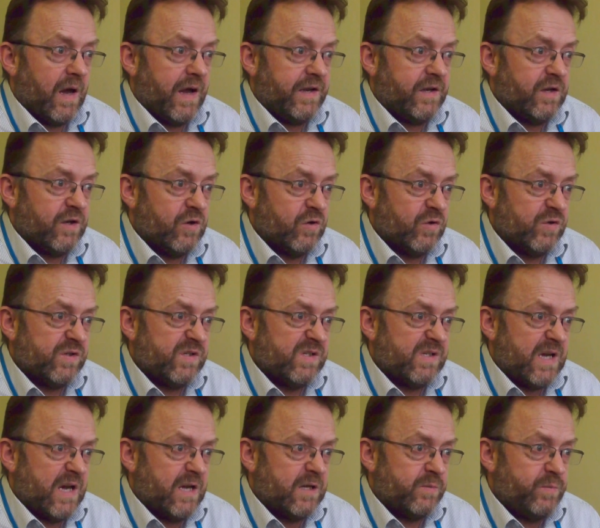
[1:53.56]
I can
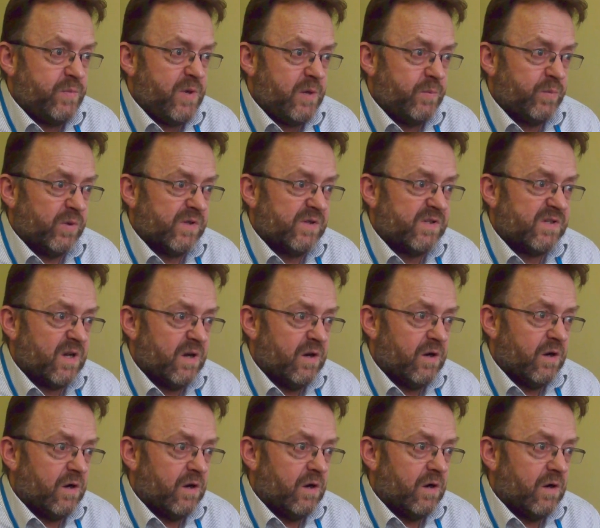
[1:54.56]
understand people's
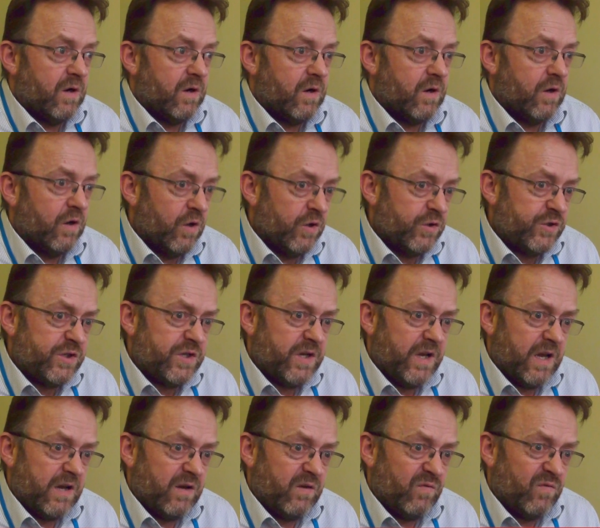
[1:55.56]
urge to
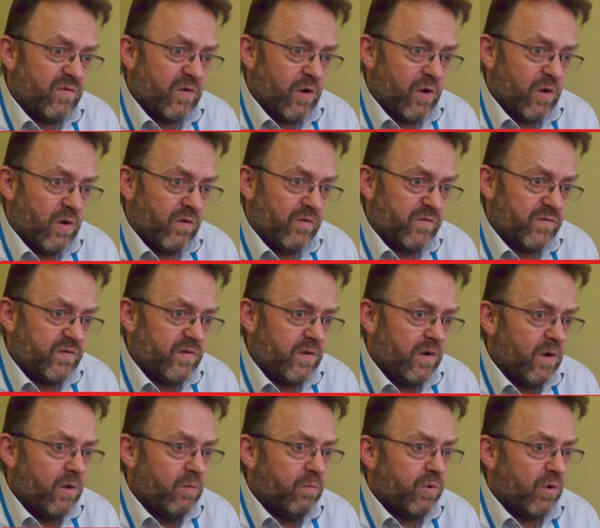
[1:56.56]
get involved,
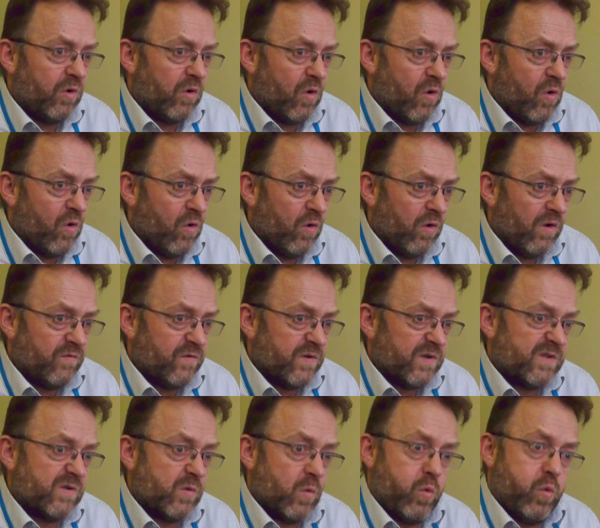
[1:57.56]
but all of
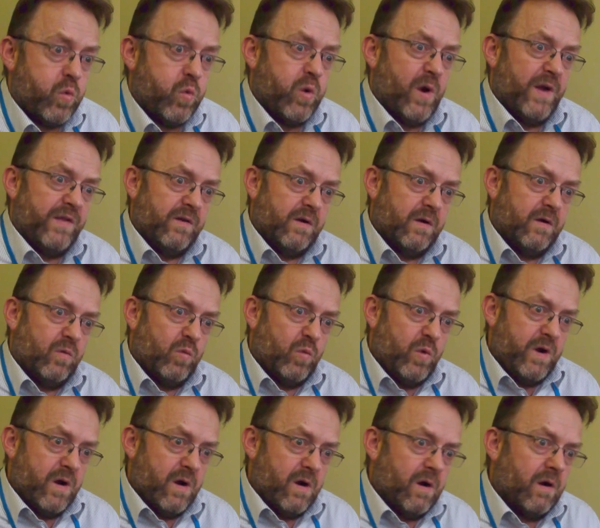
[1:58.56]
us, whether
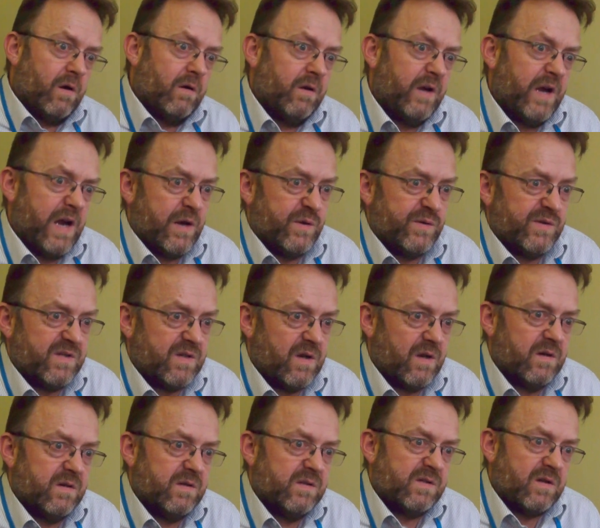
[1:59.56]
we are
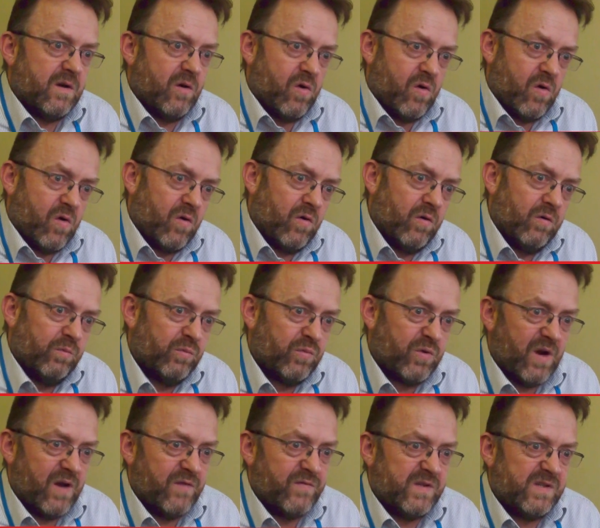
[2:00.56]
councillors or
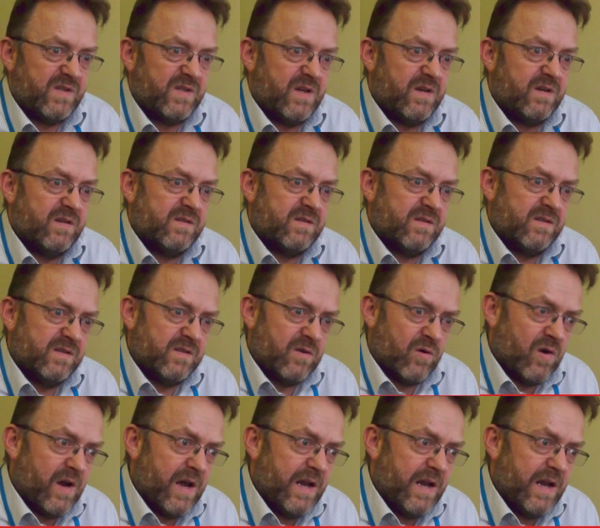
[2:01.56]
private citizens or